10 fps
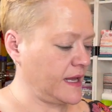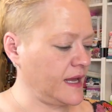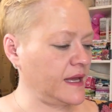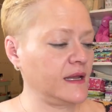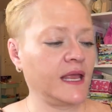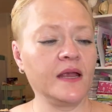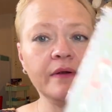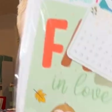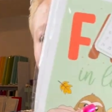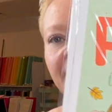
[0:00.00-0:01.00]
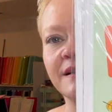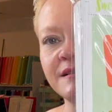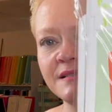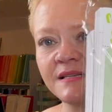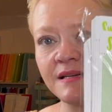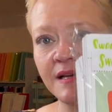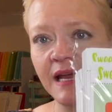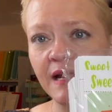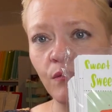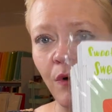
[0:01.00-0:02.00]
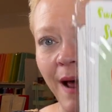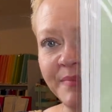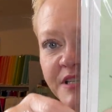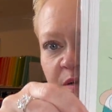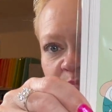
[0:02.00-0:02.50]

And here it is, wrapped up